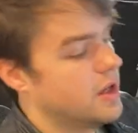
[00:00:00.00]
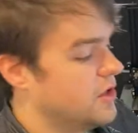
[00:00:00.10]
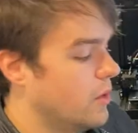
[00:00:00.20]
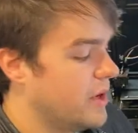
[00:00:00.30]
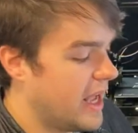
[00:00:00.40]

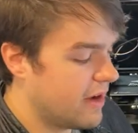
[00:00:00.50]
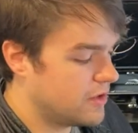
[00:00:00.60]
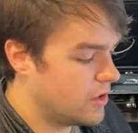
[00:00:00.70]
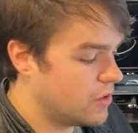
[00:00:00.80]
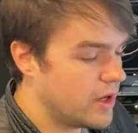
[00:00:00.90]
So we have
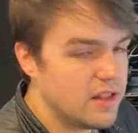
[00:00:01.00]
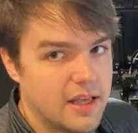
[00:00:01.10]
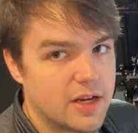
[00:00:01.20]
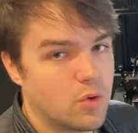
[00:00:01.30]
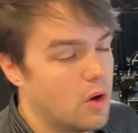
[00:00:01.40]
to create the
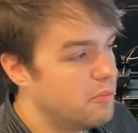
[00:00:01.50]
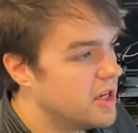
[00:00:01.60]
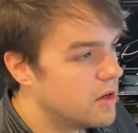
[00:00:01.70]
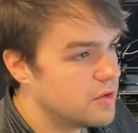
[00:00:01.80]
actual albedo